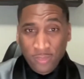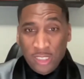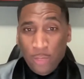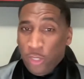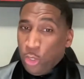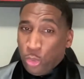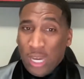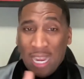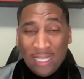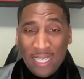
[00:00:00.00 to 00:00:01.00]
See, when you're
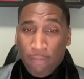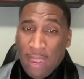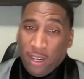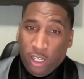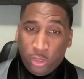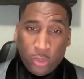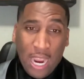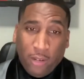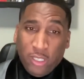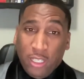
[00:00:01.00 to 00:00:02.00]
trying to get back on
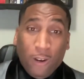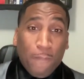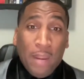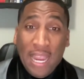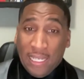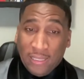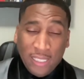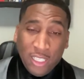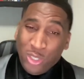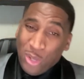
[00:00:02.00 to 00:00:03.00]
track, when y'all balance,
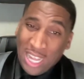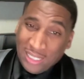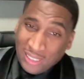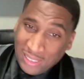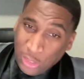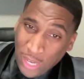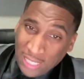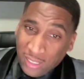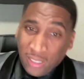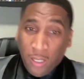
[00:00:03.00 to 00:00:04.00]
you have
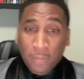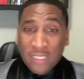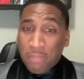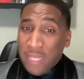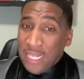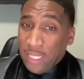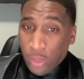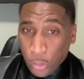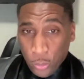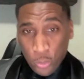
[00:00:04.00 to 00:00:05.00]
to accomplish many
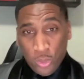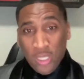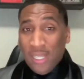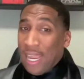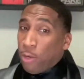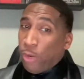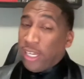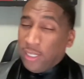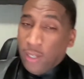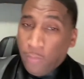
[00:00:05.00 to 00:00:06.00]
goals, like
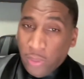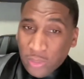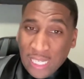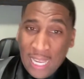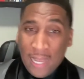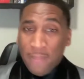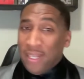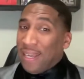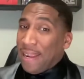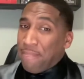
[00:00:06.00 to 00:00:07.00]
waking up on time,
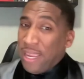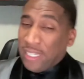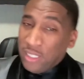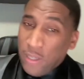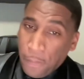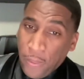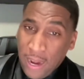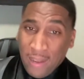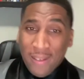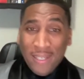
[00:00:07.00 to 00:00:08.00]
like making your
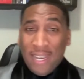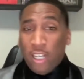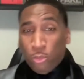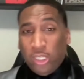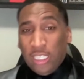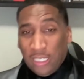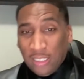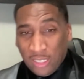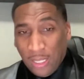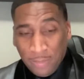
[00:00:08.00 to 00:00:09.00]
prayer, like
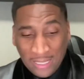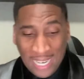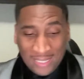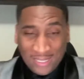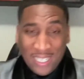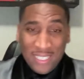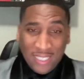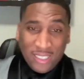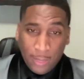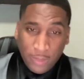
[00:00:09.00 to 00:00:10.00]
reading something, like
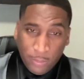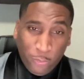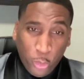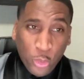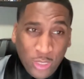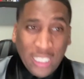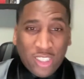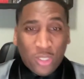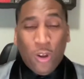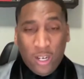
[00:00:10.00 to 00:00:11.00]
studying something before you get
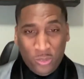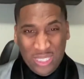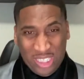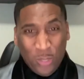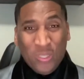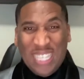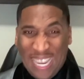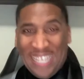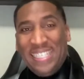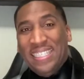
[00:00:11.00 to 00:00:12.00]
started with your
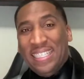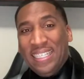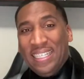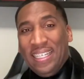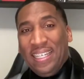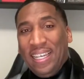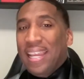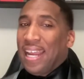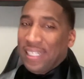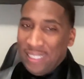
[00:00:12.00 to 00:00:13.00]
day.
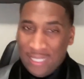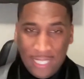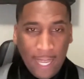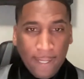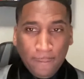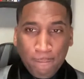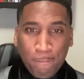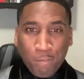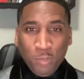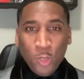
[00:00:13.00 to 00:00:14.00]
And I did that,
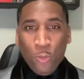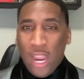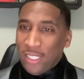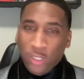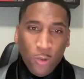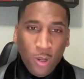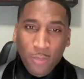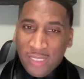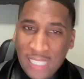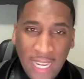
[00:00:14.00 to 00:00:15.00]
right? So
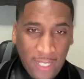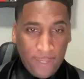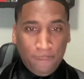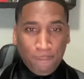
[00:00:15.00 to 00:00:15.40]
I'm excited.